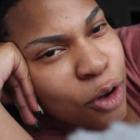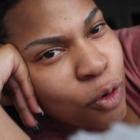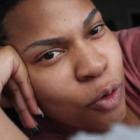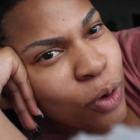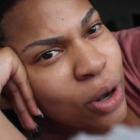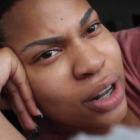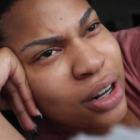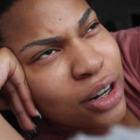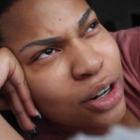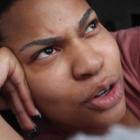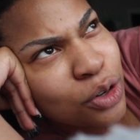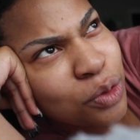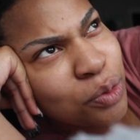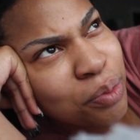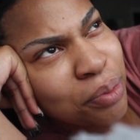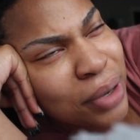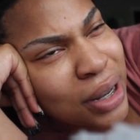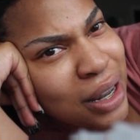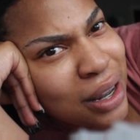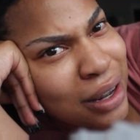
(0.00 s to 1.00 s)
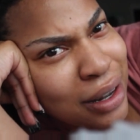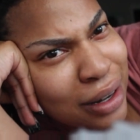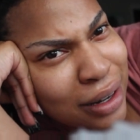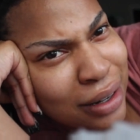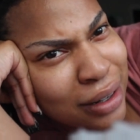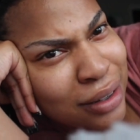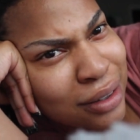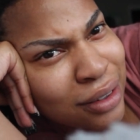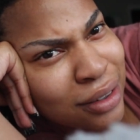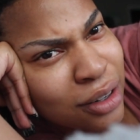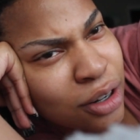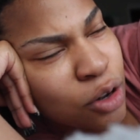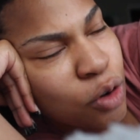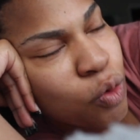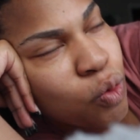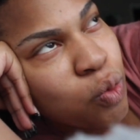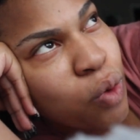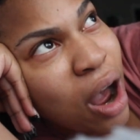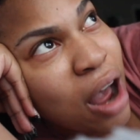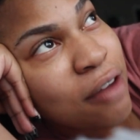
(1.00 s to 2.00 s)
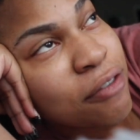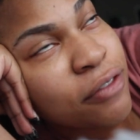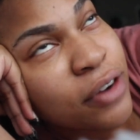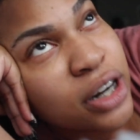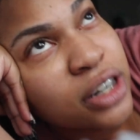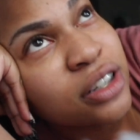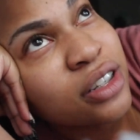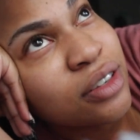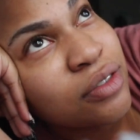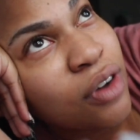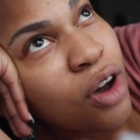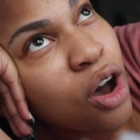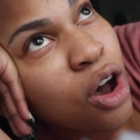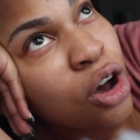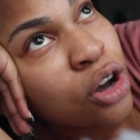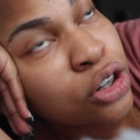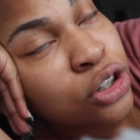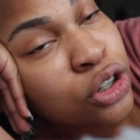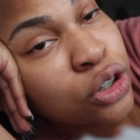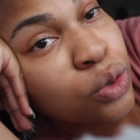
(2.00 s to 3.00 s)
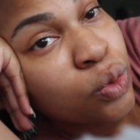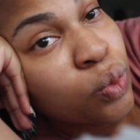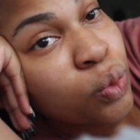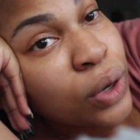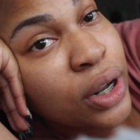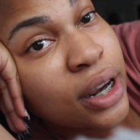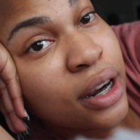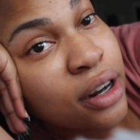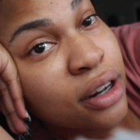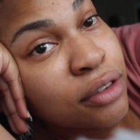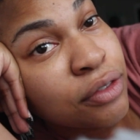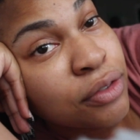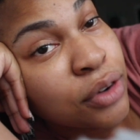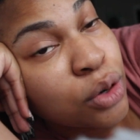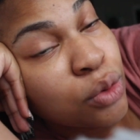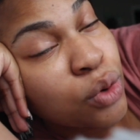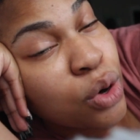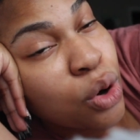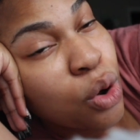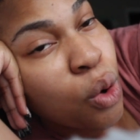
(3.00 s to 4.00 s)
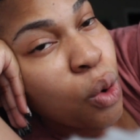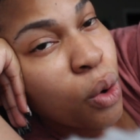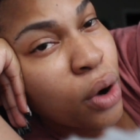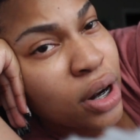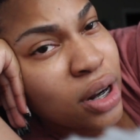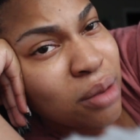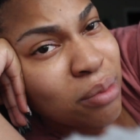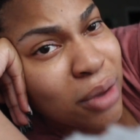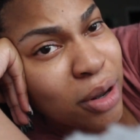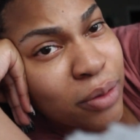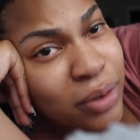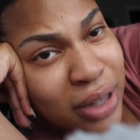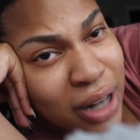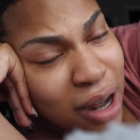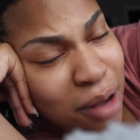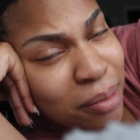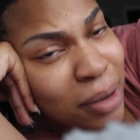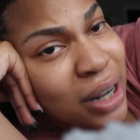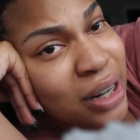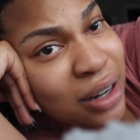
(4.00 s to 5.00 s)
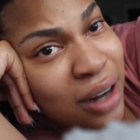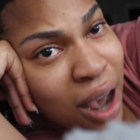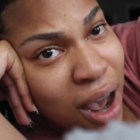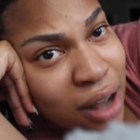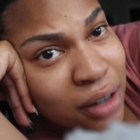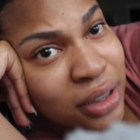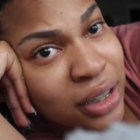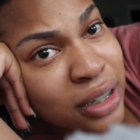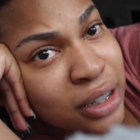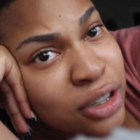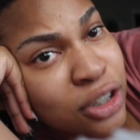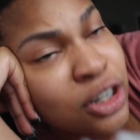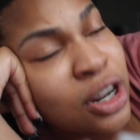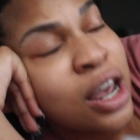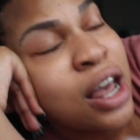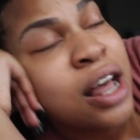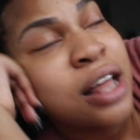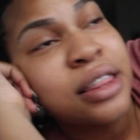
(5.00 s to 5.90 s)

What do you mean? Why? First of all, you're weird for recording me without my knowledge.